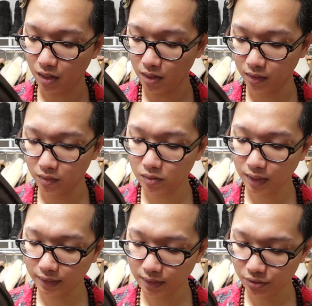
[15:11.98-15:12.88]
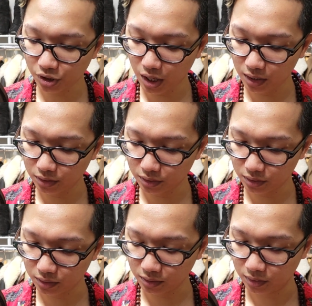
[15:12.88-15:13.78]
and look like they changed
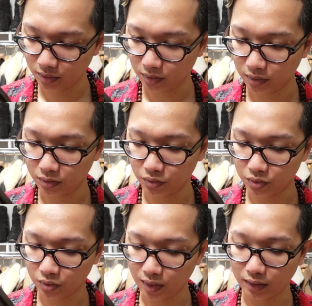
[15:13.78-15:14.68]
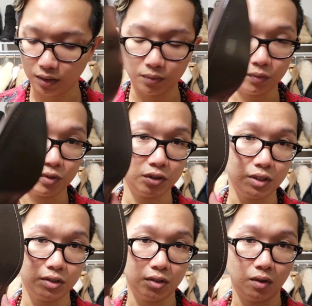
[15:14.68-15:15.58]
this so that it will
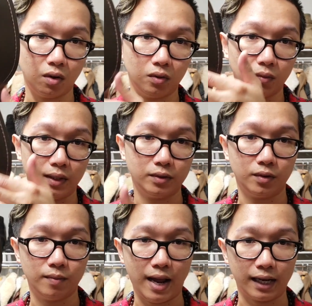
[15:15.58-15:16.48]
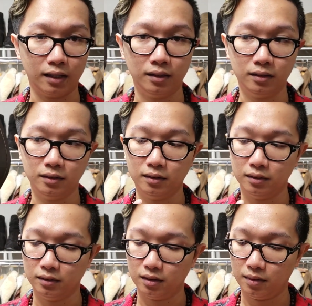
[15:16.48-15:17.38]
stitch all the way to the back.
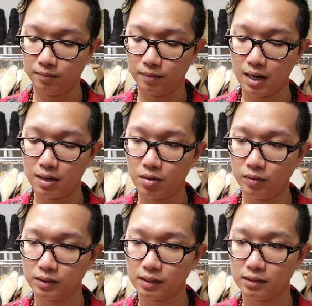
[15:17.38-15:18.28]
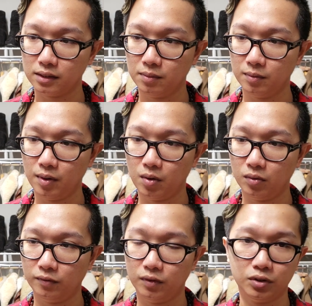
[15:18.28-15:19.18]
I noticed that some of the
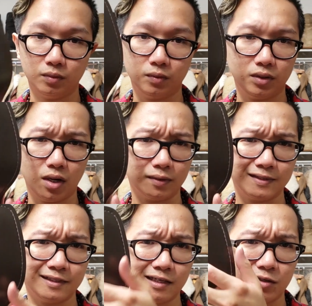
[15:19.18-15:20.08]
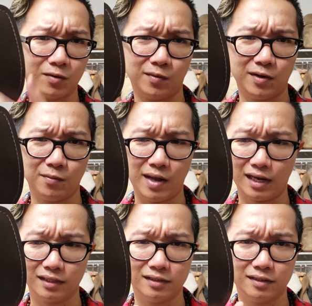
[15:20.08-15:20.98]
older version would not stitch all the way in the
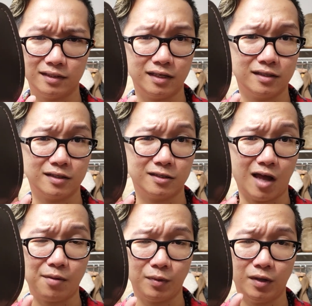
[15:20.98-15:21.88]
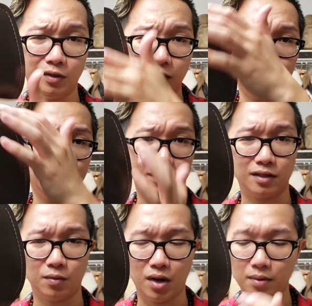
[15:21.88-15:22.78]
back. It just stop here and then it
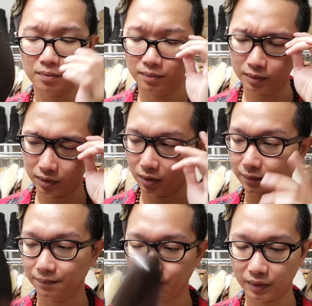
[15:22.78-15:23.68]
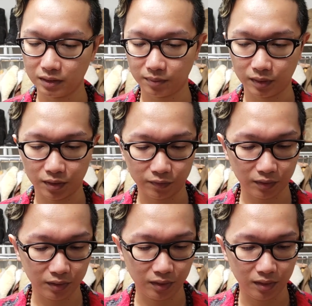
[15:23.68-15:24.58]
go up. So that's something different.